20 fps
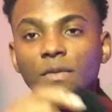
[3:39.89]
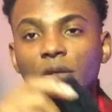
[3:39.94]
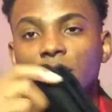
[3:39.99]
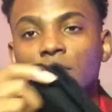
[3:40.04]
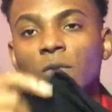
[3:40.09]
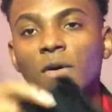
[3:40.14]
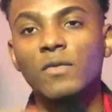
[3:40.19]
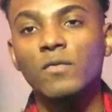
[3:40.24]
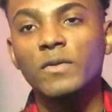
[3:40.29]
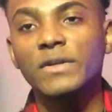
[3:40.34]

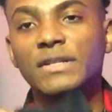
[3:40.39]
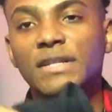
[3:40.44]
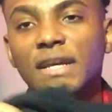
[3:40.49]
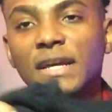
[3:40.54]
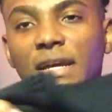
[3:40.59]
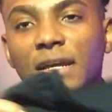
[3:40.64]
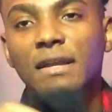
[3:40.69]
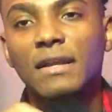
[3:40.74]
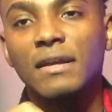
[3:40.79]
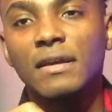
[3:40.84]
What we
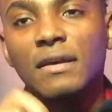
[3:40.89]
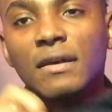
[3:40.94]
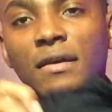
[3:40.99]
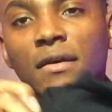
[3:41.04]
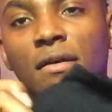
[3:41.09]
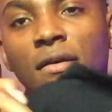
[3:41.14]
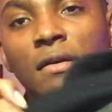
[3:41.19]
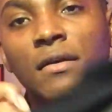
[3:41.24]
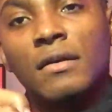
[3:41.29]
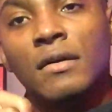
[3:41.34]
did,
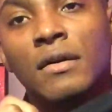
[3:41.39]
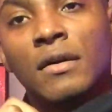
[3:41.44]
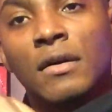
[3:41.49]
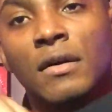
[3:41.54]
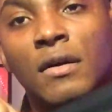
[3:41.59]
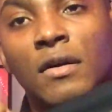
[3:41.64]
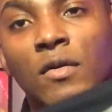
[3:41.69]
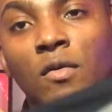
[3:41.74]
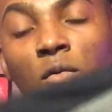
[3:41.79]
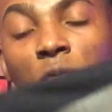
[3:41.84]

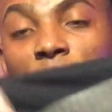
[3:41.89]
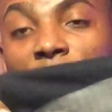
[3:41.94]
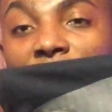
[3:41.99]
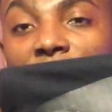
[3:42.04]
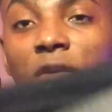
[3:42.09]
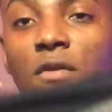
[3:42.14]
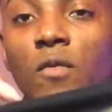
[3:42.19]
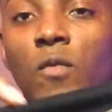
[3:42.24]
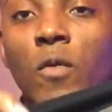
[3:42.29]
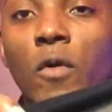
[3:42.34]
we made
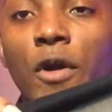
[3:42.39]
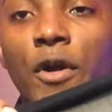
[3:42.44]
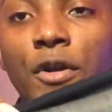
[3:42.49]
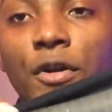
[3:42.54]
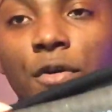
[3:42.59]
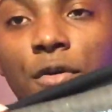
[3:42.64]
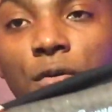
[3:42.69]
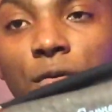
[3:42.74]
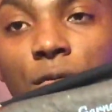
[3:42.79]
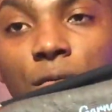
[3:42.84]
a
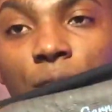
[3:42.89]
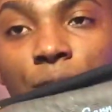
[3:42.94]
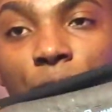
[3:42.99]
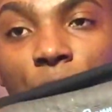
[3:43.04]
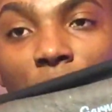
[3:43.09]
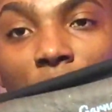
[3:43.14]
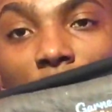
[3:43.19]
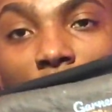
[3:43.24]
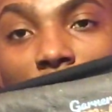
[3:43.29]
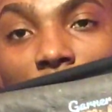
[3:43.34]
Wordle
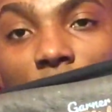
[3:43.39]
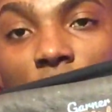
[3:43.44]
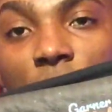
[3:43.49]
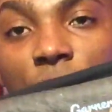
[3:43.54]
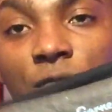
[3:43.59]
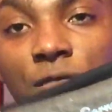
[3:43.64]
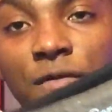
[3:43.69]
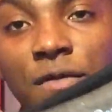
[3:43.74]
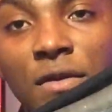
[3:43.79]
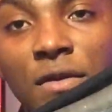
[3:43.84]
of